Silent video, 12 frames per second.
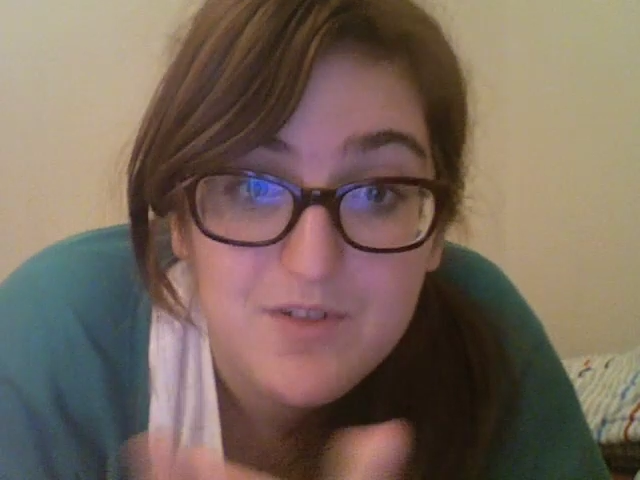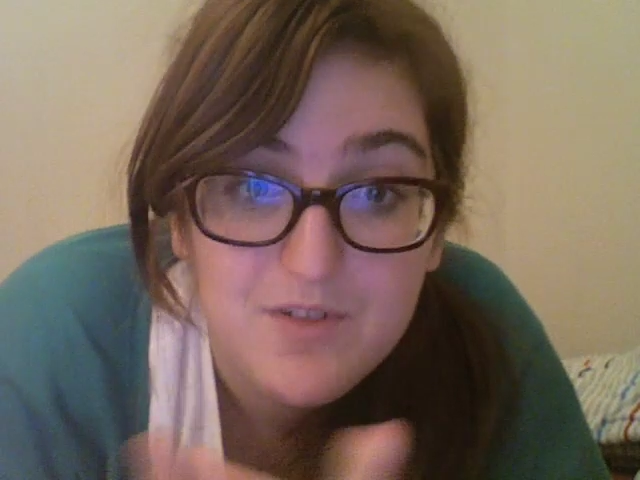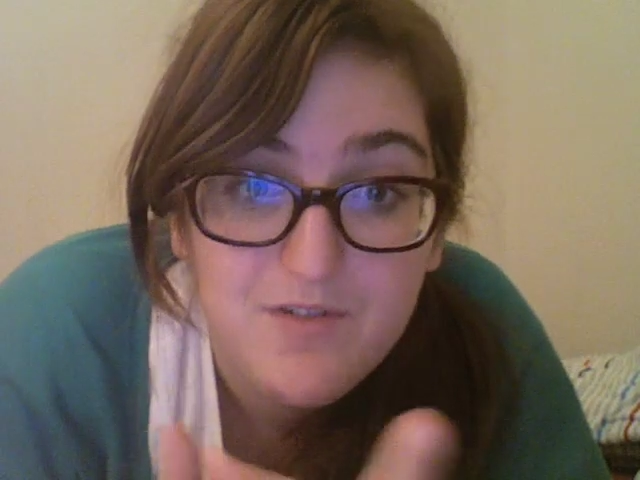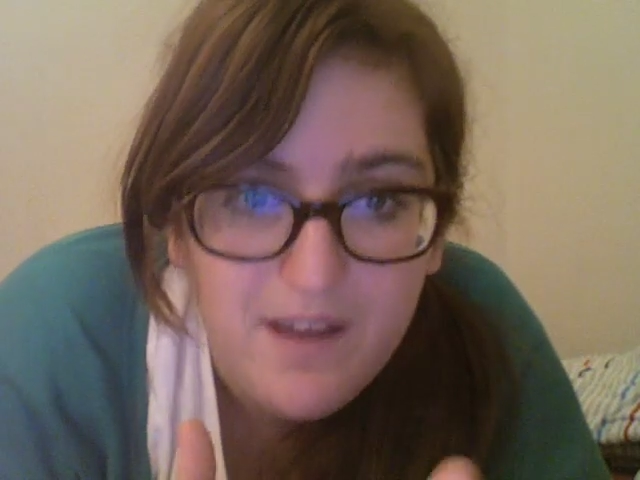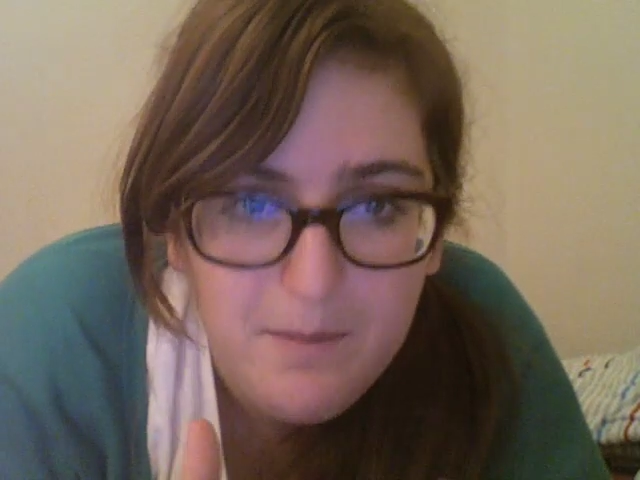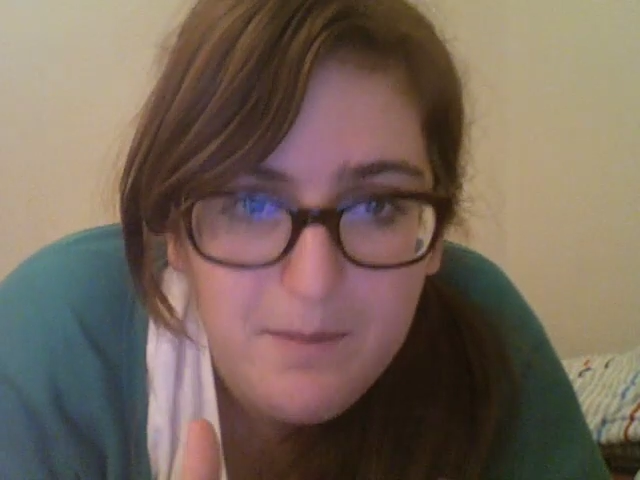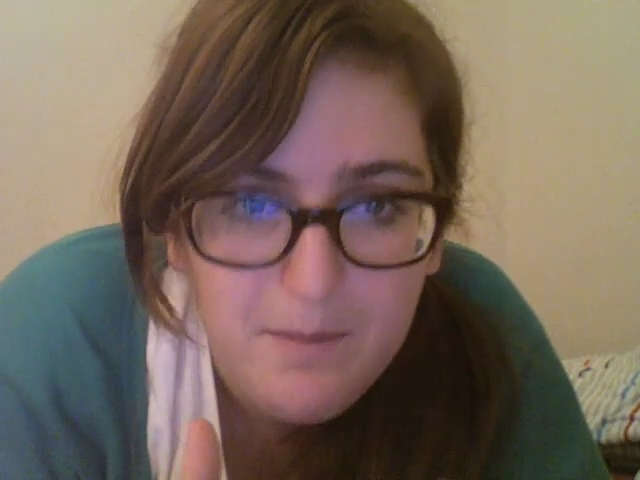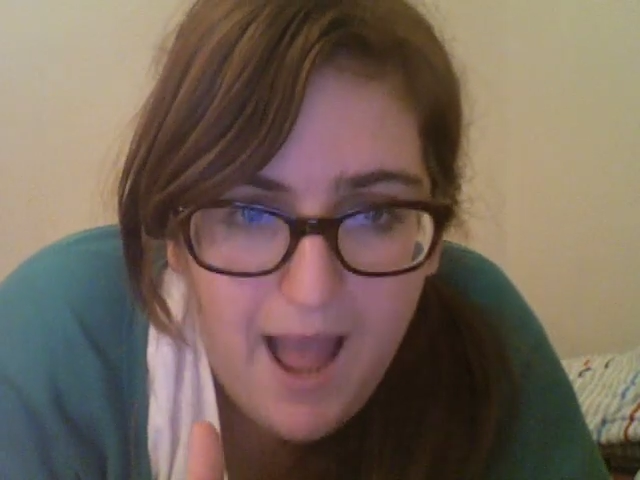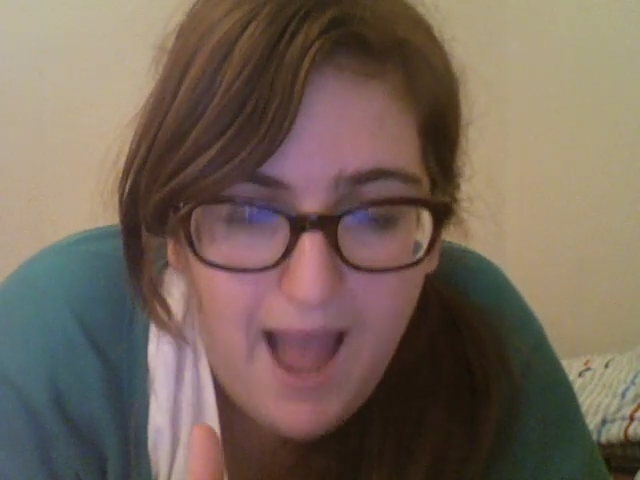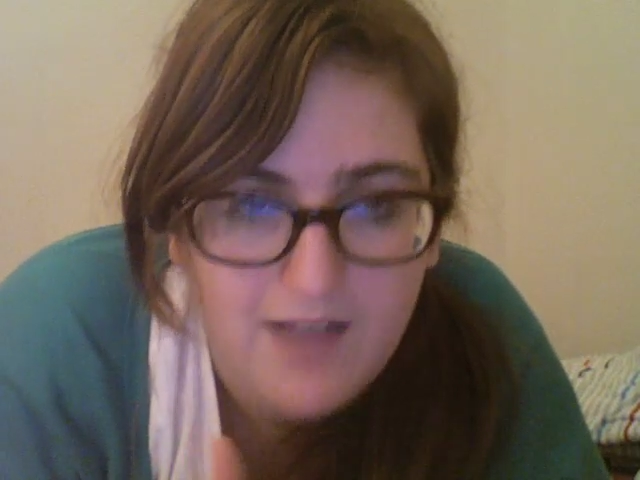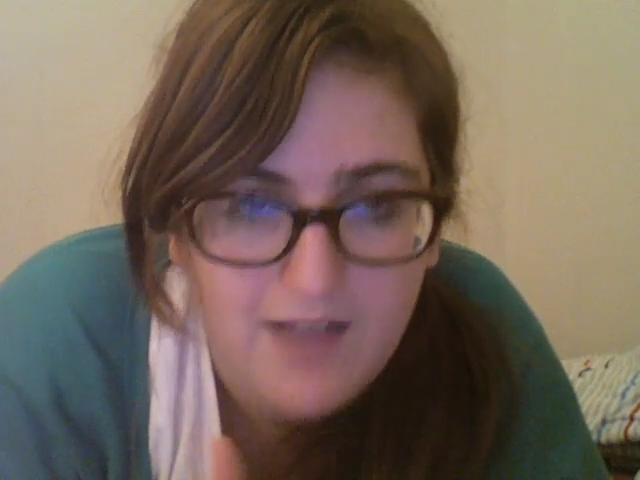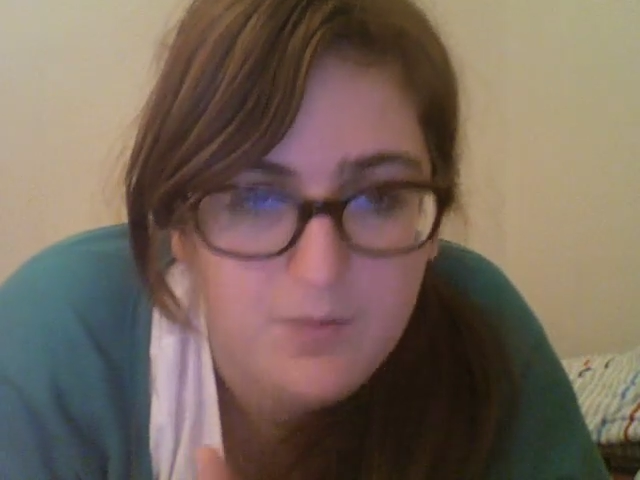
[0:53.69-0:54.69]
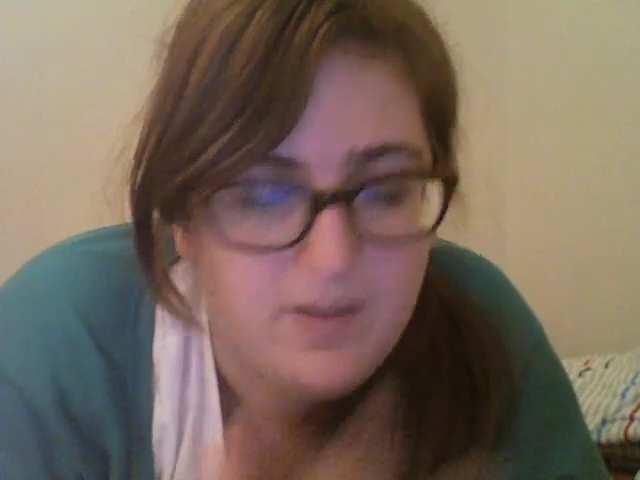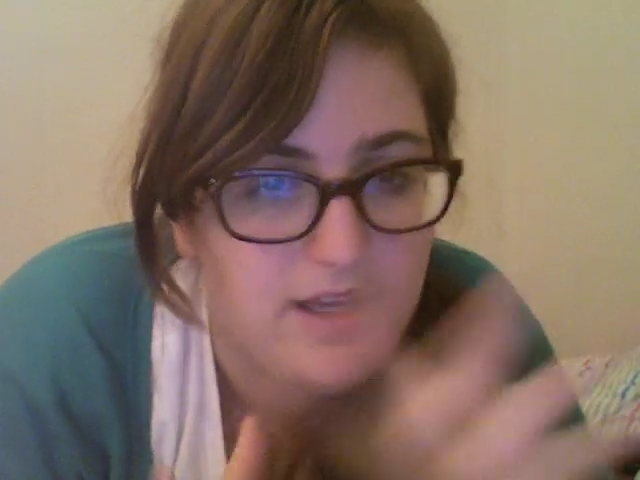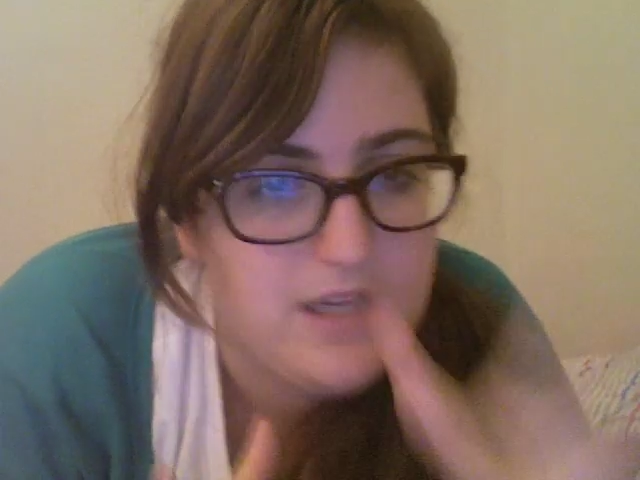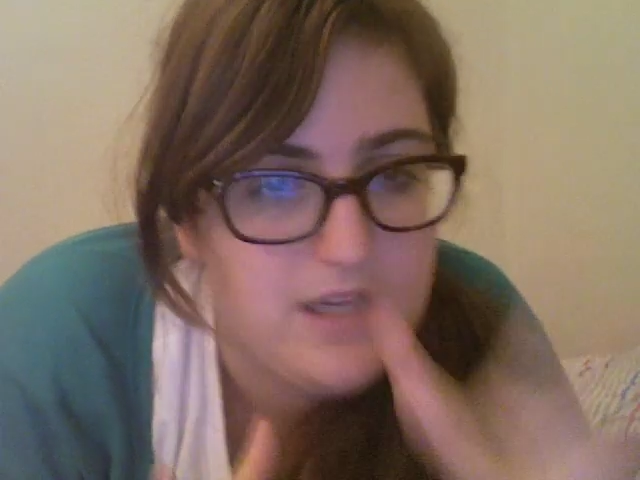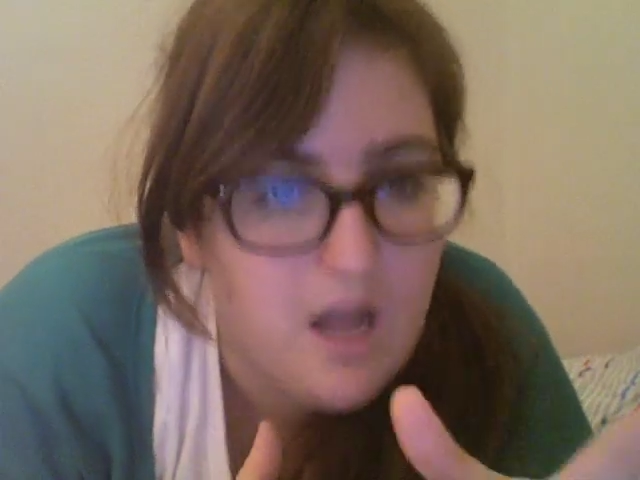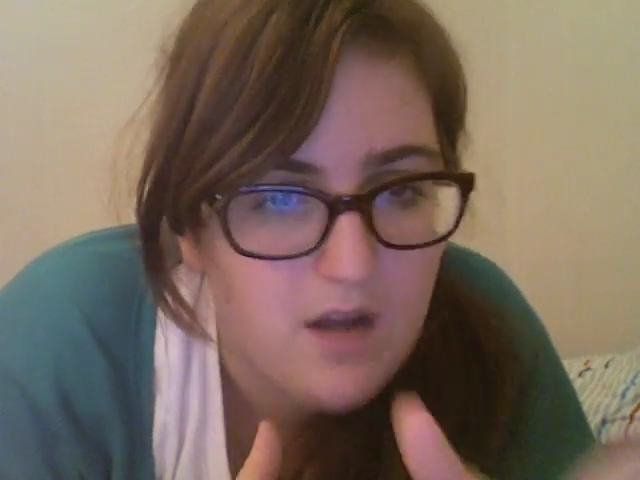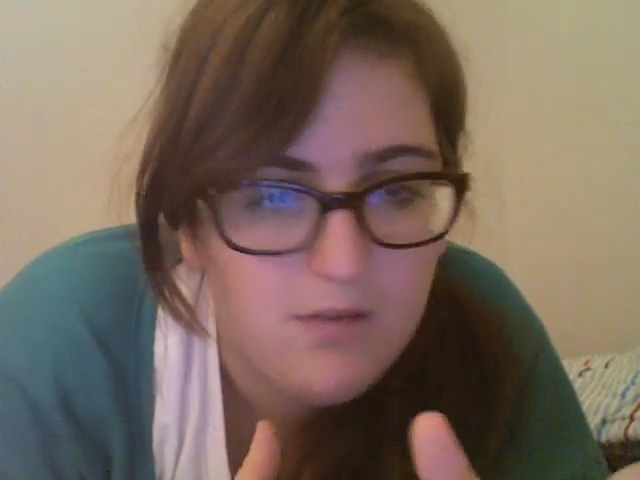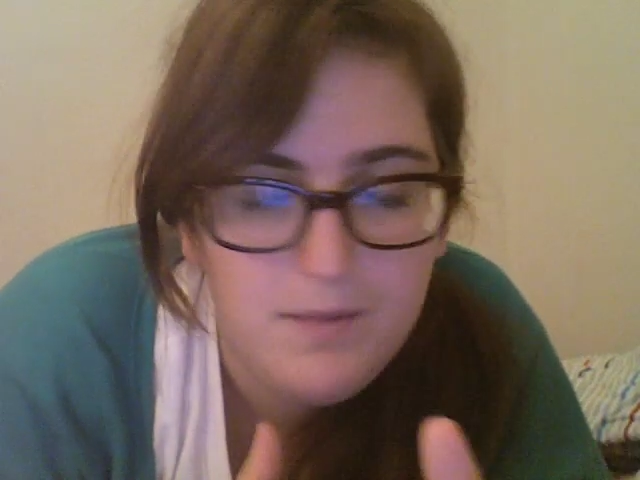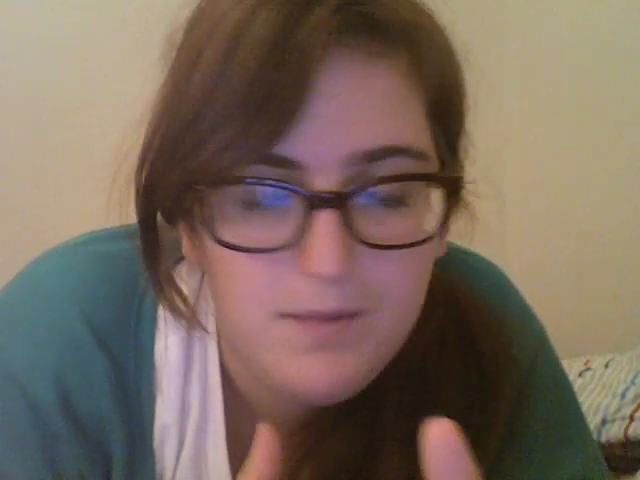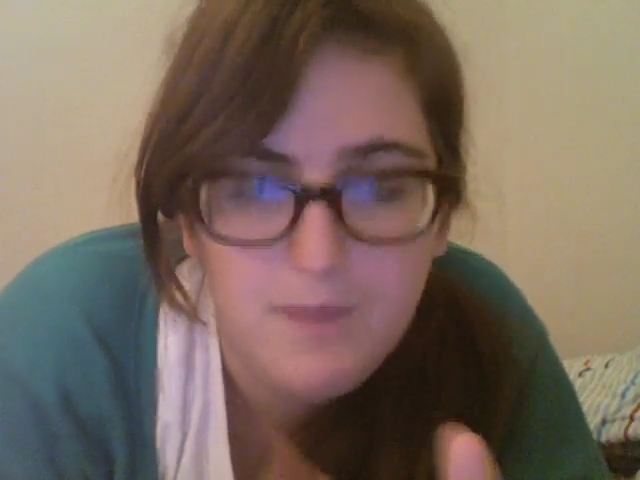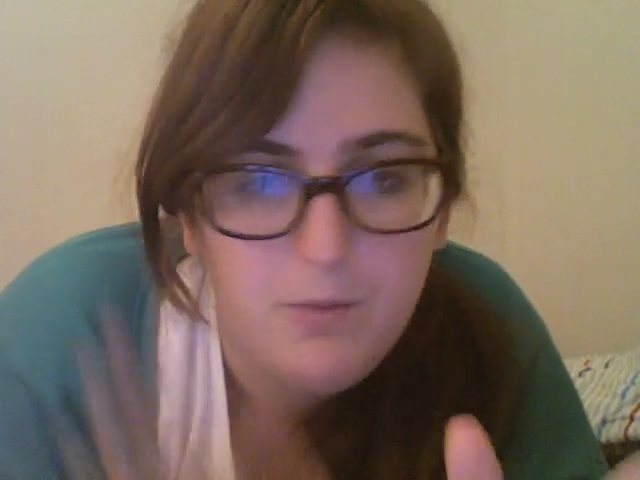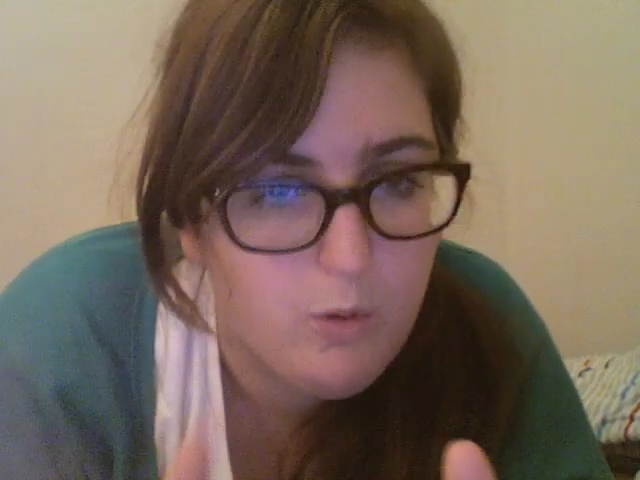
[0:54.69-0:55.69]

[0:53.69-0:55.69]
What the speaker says: fucking packed with like young people,